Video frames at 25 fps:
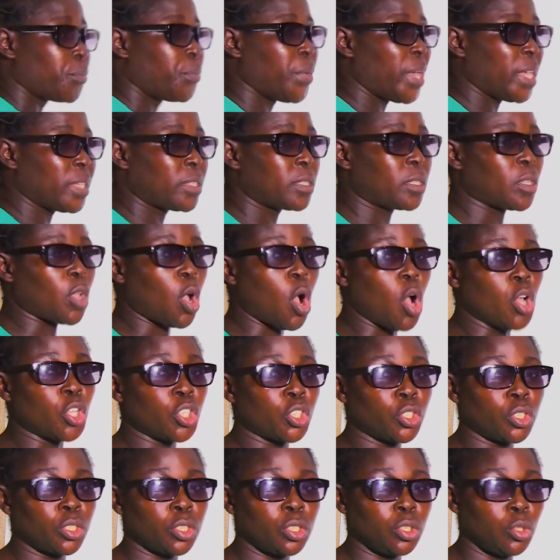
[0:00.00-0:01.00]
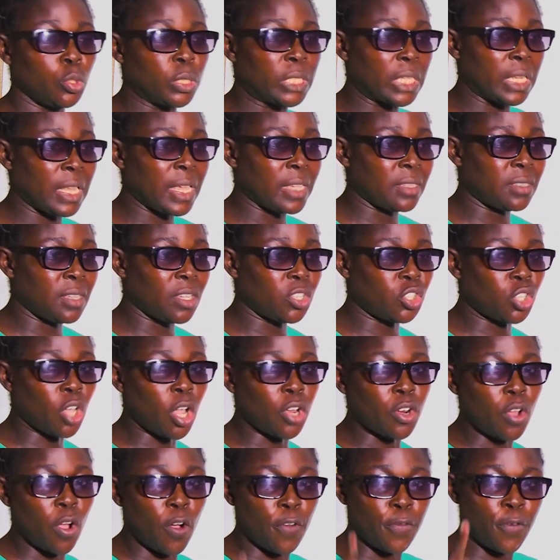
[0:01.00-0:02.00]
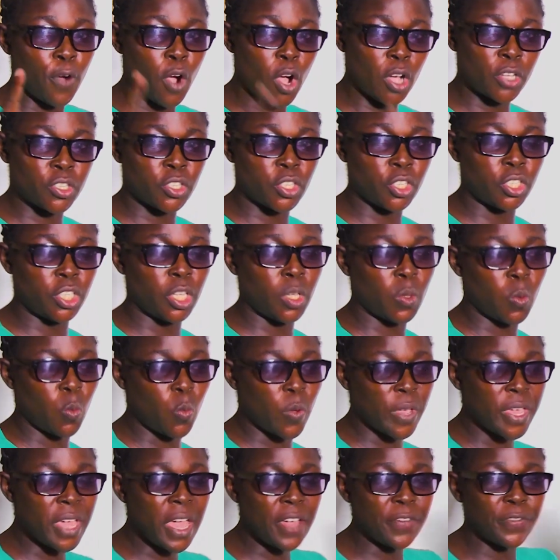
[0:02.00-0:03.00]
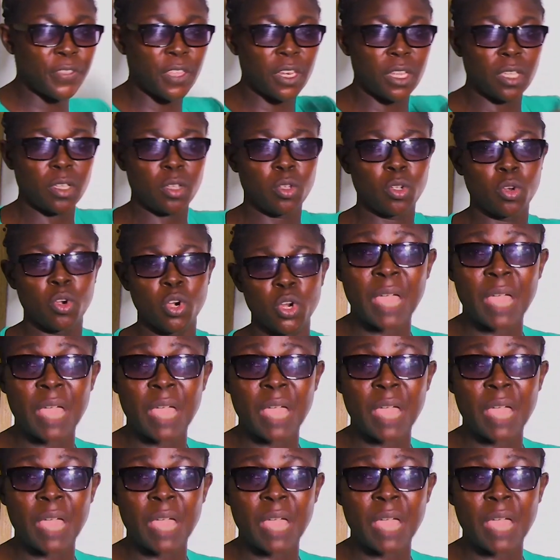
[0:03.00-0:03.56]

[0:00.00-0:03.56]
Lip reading: Based on utilization of oxygen, we have three